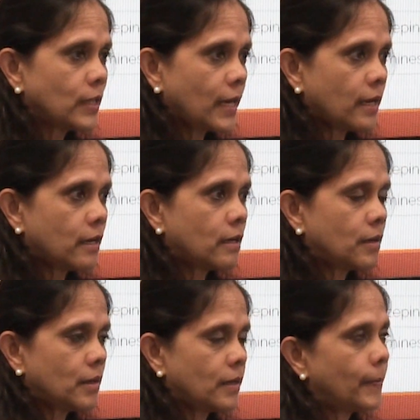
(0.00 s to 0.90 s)

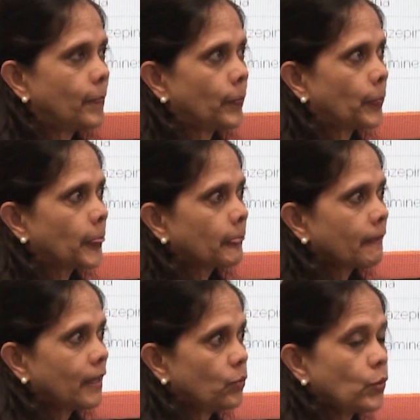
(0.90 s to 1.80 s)
their
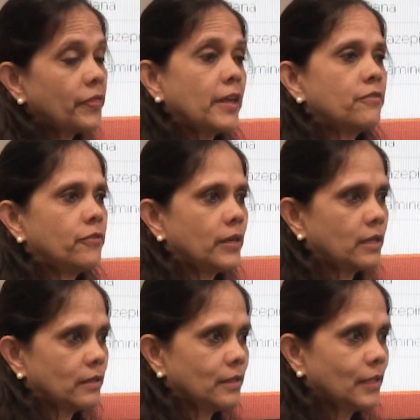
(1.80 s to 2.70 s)
what they
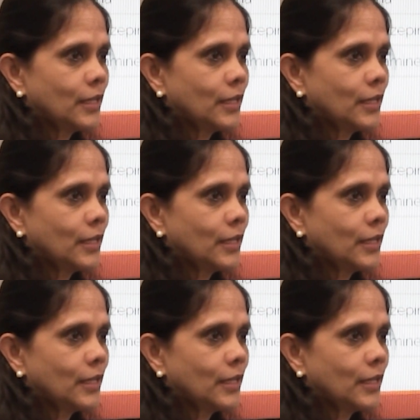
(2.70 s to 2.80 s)
feel.